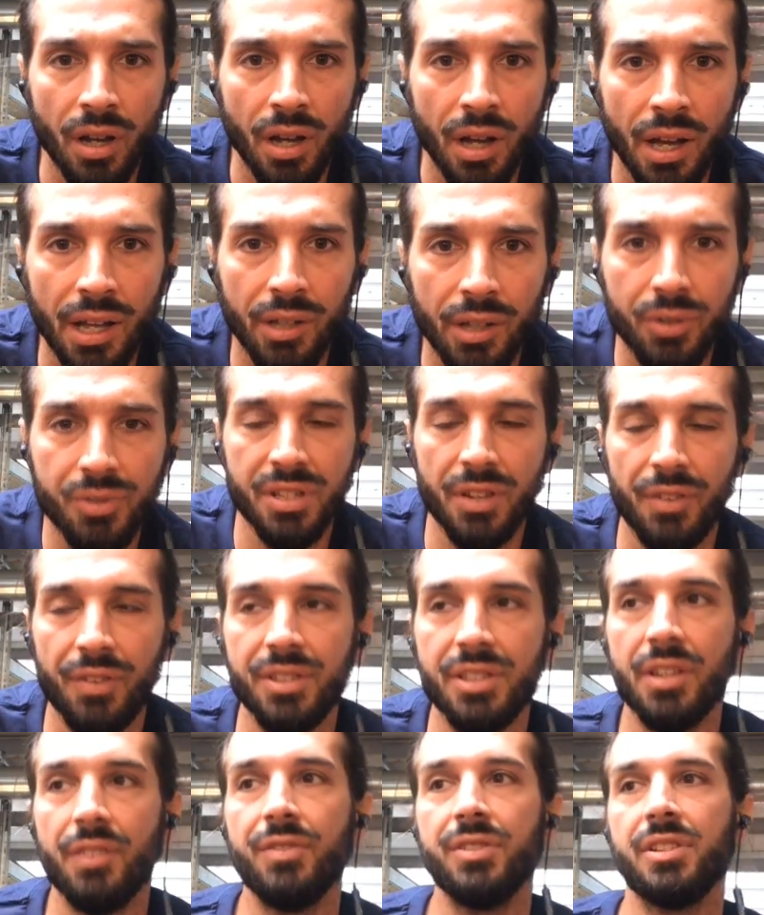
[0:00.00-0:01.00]
hello
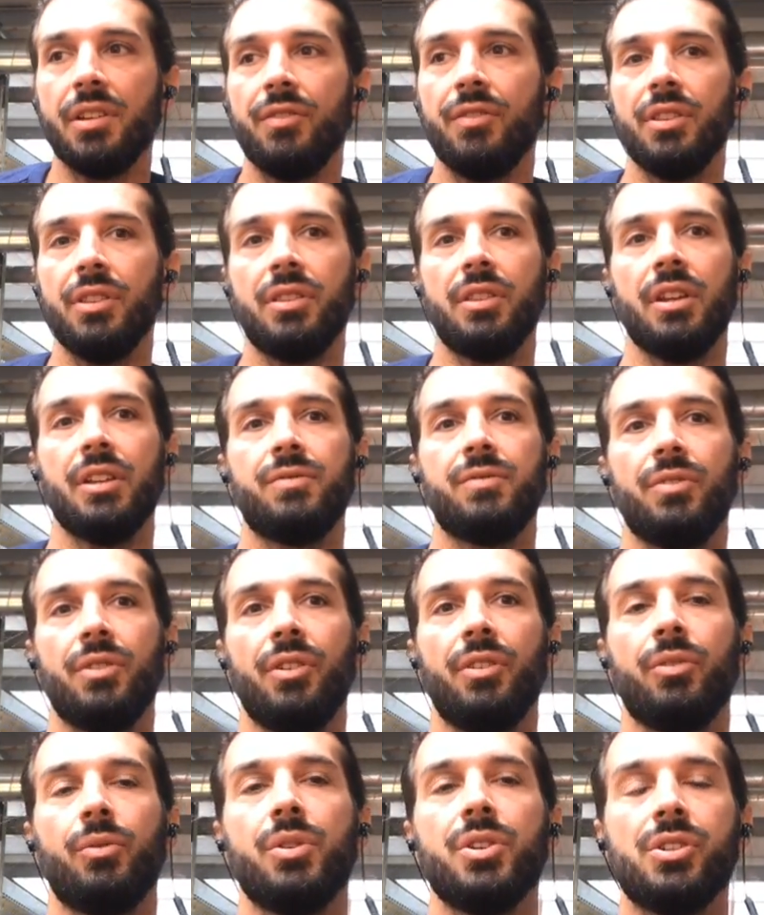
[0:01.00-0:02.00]
777, thanks for the
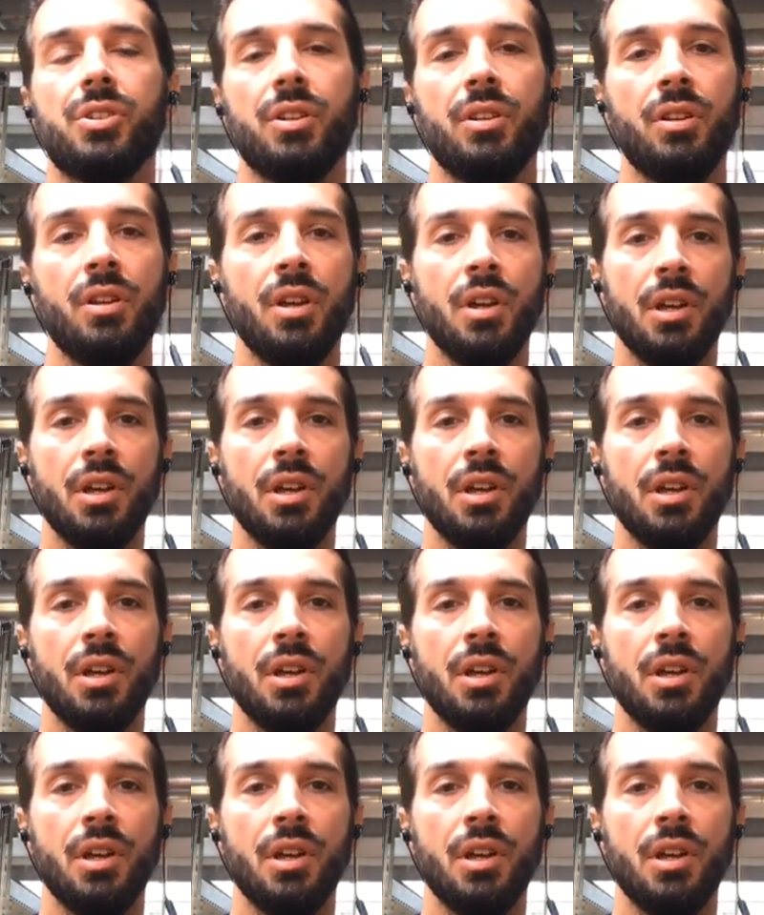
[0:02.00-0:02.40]
other question.